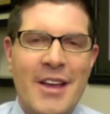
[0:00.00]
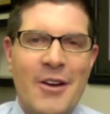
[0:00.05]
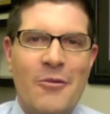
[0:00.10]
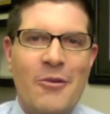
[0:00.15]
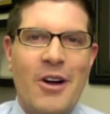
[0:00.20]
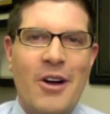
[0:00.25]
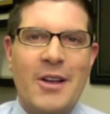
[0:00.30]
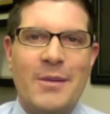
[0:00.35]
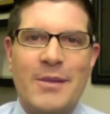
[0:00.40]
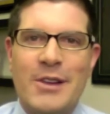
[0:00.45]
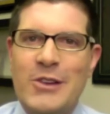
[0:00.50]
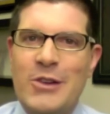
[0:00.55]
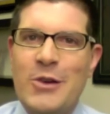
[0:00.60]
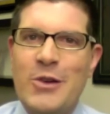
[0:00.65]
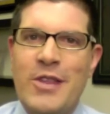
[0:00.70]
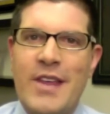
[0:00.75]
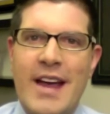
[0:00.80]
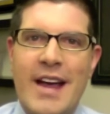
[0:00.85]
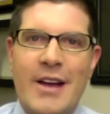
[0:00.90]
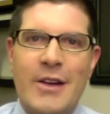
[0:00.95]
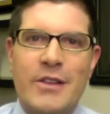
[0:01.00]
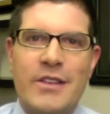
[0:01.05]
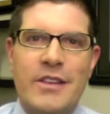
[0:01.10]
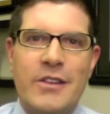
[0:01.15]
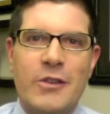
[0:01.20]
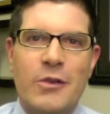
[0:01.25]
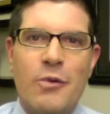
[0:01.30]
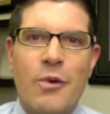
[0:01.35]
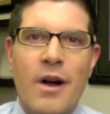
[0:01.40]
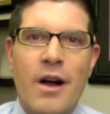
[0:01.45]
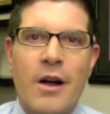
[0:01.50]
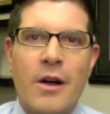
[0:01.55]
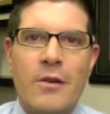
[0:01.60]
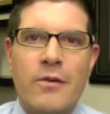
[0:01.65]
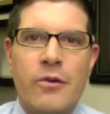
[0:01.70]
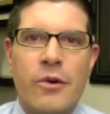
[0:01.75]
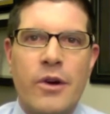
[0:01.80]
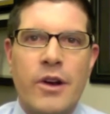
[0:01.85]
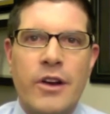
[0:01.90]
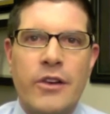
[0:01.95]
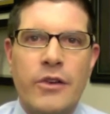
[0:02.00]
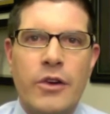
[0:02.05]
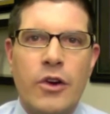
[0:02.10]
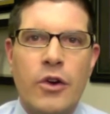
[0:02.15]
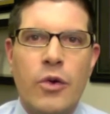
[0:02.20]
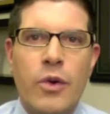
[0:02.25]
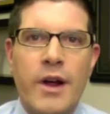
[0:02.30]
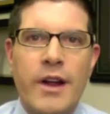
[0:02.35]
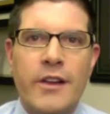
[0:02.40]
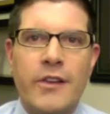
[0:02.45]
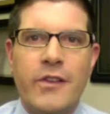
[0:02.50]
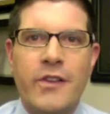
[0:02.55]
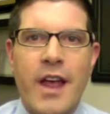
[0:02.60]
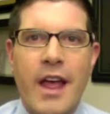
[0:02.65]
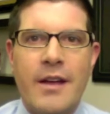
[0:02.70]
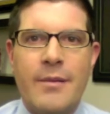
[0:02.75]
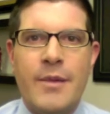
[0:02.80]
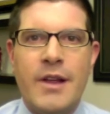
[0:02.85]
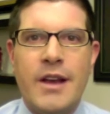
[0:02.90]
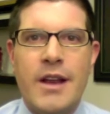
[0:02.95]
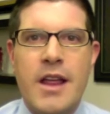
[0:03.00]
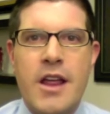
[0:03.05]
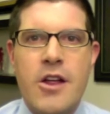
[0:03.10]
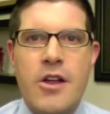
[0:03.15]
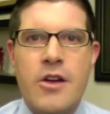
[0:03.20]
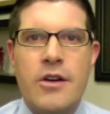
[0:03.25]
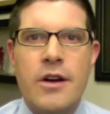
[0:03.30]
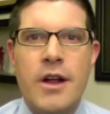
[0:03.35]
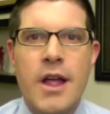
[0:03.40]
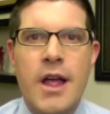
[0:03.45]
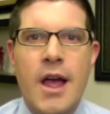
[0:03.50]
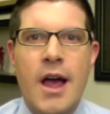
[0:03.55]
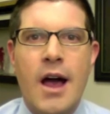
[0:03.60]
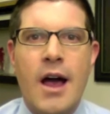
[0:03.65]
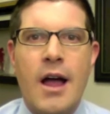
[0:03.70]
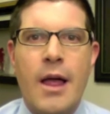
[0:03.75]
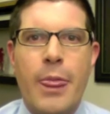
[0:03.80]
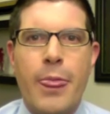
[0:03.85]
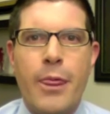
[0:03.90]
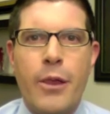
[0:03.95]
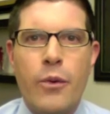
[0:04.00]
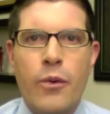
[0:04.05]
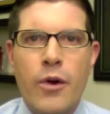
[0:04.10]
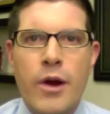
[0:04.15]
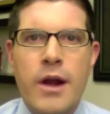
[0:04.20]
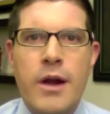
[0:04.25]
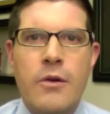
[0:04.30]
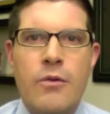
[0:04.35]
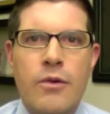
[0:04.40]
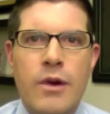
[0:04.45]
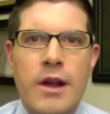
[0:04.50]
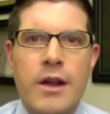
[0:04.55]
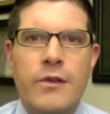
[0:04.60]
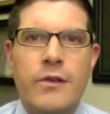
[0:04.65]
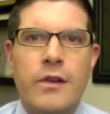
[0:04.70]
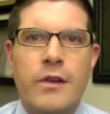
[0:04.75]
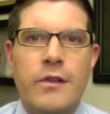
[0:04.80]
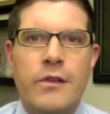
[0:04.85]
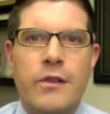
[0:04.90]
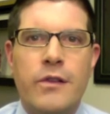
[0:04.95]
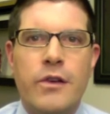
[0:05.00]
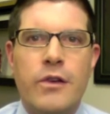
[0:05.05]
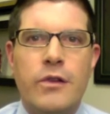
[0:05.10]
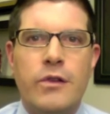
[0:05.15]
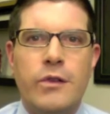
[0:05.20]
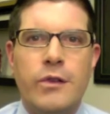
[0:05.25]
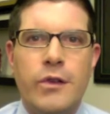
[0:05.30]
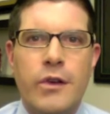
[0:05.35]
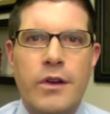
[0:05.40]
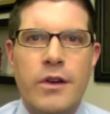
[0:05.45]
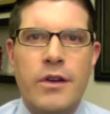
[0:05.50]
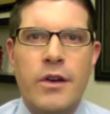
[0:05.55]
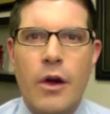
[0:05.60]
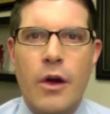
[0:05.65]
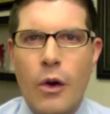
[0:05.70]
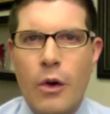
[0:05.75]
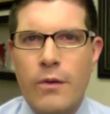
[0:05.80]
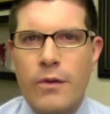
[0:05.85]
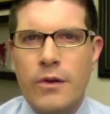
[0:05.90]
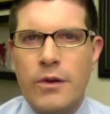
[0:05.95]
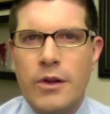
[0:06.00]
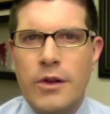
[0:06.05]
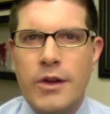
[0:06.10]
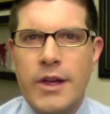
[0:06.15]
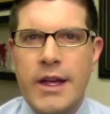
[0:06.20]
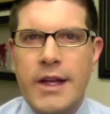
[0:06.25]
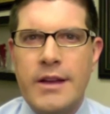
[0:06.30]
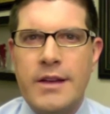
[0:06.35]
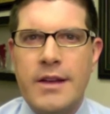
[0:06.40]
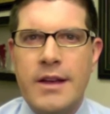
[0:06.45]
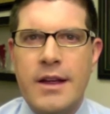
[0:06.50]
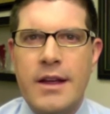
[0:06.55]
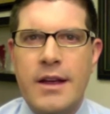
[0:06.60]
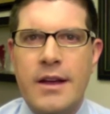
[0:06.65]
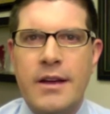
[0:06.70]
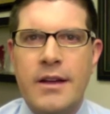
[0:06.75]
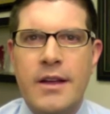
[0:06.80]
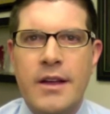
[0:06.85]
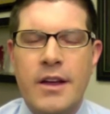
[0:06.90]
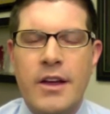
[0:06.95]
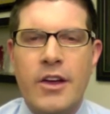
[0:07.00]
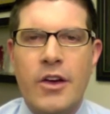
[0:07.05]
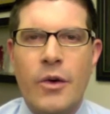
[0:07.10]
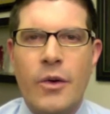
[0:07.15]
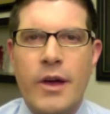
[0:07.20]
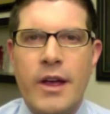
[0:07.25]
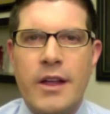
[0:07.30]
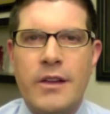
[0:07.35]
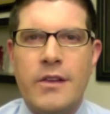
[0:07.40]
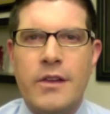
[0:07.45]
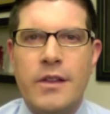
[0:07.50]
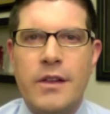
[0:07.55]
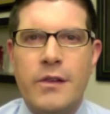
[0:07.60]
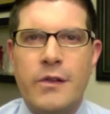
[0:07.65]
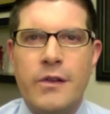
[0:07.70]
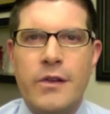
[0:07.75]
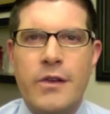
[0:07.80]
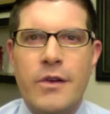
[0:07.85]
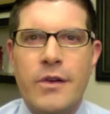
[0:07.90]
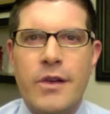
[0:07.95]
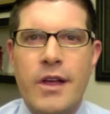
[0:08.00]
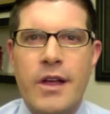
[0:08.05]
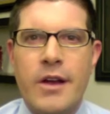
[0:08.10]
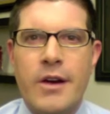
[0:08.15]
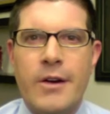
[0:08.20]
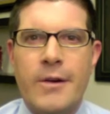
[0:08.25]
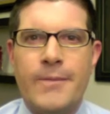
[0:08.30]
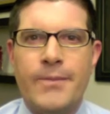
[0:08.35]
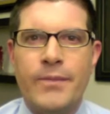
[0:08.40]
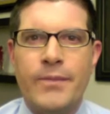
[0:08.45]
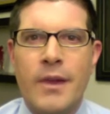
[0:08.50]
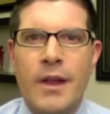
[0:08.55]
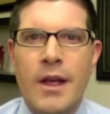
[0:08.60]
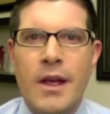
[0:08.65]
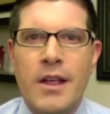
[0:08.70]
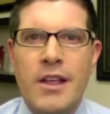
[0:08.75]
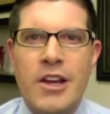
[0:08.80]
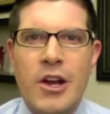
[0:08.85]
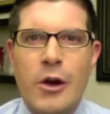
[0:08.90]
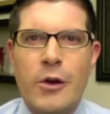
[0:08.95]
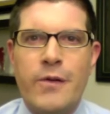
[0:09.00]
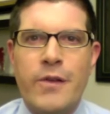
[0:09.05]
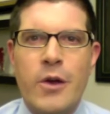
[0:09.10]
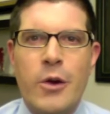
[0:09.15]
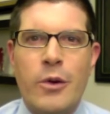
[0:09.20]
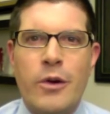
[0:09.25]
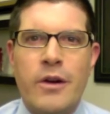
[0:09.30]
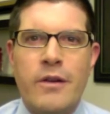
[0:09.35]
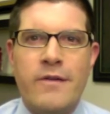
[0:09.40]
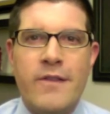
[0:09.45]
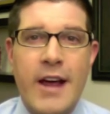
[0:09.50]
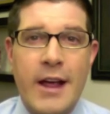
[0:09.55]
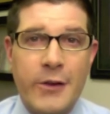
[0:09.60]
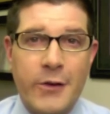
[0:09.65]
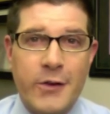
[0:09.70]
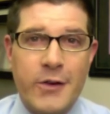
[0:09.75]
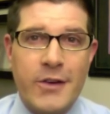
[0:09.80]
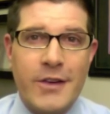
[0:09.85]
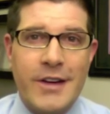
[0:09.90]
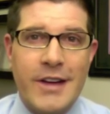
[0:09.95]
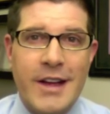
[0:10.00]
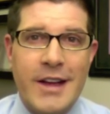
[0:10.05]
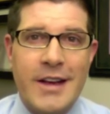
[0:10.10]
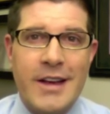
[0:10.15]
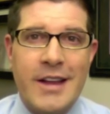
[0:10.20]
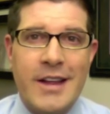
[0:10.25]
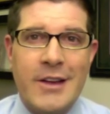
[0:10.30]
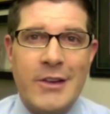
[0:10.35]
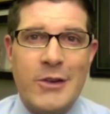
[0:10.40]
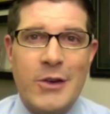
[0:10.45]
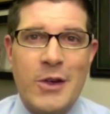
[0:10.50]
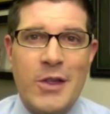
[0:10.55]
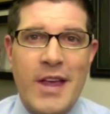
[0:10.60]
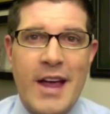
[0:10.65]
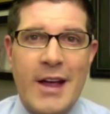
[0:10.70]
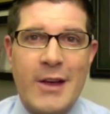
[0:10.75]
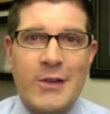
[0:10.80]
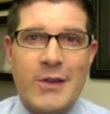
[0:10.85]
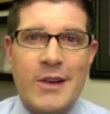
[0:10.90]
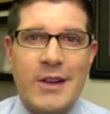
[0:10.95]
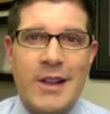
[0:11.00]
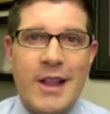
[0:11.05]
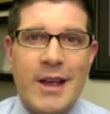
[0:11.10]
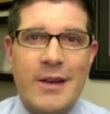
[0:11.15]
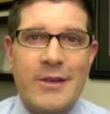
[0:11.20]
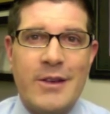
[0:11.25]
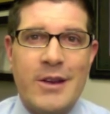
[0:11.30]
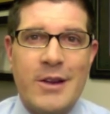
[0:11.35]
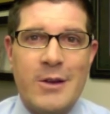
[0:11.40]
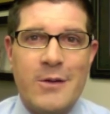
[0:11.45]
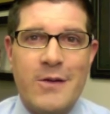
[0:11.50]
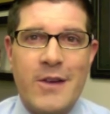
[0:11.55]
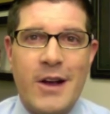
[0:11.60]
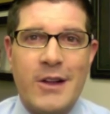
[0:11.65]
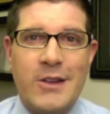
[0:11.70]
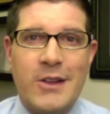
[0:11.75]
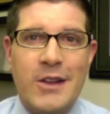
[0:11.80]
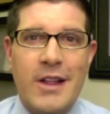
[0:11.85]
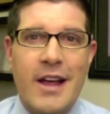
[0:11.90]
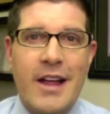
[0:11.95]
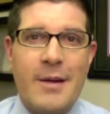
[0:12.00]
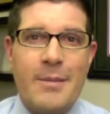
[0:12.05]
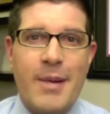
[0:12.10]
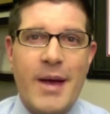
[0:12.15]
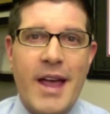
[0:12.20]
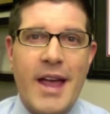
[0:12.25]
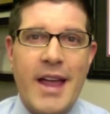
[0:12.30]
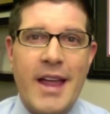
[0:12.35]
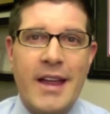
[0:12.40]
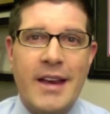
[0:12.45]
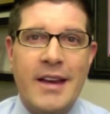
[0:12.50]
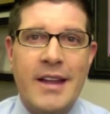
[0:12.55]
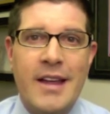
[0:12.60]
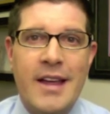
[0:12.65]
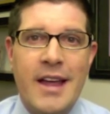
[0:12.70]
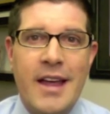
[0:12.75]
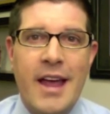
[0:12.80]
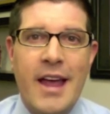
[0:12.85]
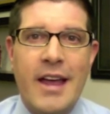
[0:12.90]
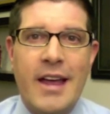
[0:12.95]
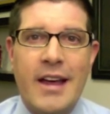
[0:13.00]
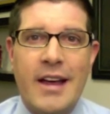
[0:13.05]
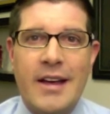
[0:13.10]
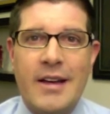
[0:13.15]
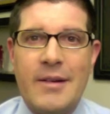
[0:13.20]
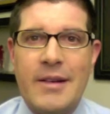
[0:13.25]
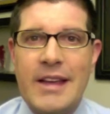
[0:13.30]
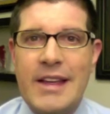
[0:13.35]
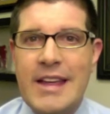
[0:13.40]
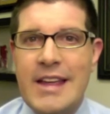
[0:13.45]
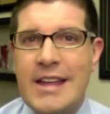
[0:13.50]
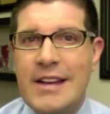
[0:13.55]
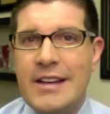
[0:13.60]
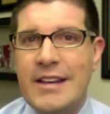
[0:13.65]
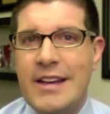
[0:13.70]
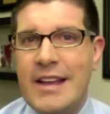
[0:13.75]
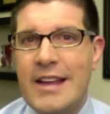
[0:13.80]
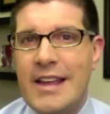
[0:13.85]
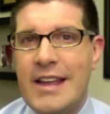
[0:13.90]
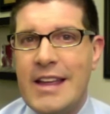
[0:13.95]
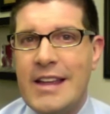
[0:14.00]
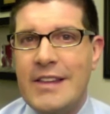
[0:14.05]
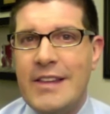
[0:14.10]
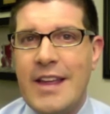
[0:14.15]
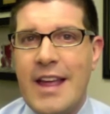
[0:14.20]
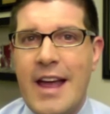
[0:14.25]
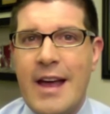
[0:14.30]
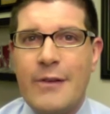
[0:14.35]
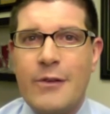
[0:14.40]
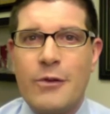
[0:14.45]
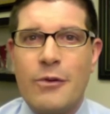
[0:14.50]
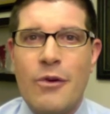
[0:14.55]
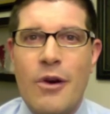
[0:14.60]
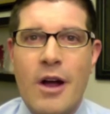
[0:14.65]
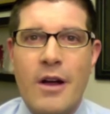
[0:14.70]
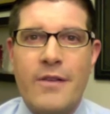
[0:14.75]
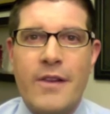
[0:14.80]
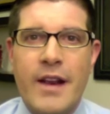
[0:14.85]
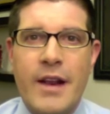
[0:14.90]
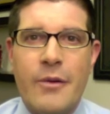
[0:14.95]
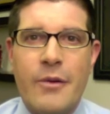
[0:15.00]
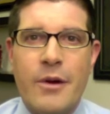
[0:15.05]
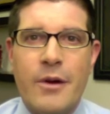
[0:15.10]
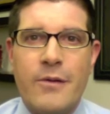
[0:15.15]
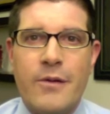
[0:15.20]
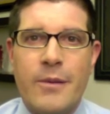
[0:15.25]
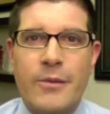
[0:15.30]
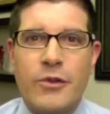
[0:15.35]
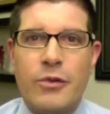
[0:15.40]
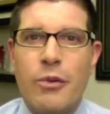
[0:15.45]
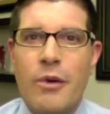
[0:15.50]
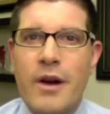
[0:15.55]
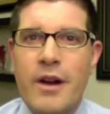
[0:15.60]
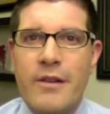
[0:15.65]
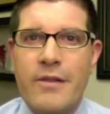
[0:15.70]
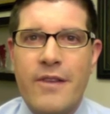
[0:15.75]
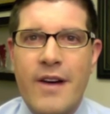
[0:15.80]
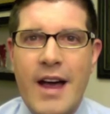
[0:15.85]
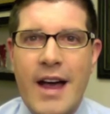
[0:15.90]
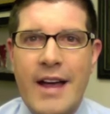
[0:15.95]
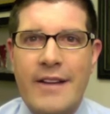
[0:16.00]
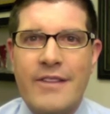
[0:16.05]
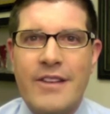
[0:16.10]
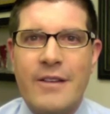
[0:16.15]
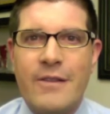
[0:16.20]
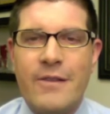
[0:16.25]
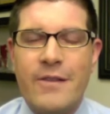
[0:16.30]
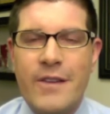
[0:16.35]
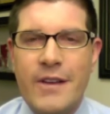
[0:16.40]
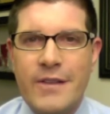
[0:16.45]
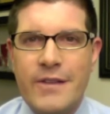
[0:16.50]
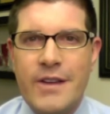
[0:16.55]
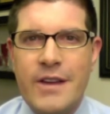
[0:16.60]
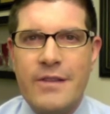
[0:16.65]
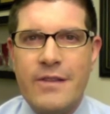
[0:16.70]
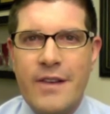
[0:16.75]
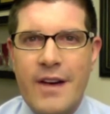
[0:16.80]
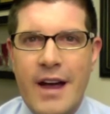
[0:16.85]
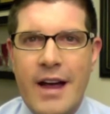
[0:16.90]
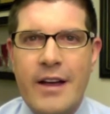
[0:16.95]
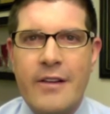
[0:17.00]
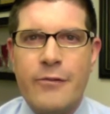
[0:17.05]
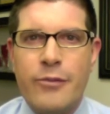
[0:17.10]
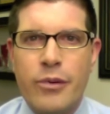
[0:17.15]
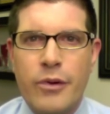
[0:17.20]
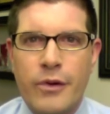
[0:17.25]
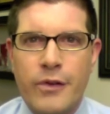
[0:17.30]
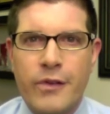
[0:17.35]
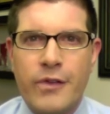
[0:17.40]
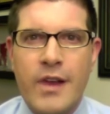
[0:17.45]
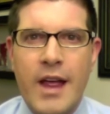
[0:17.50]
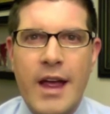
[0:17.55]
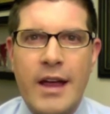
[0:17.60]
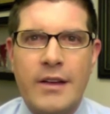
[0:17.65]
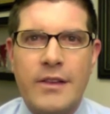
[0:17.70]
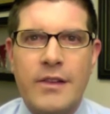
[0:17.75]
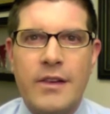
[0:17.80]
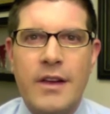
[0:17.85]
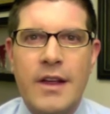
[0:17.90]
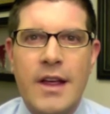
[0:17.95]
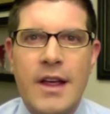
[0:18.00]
Welcome to 2012. We're going to do a quick segment here on 3 reasons you shouldn't overlook India going into this new year. You know, if you were an investor in India in 2011, you felt a lot of pain. India ETFs were off anywhere from 25 to 55%.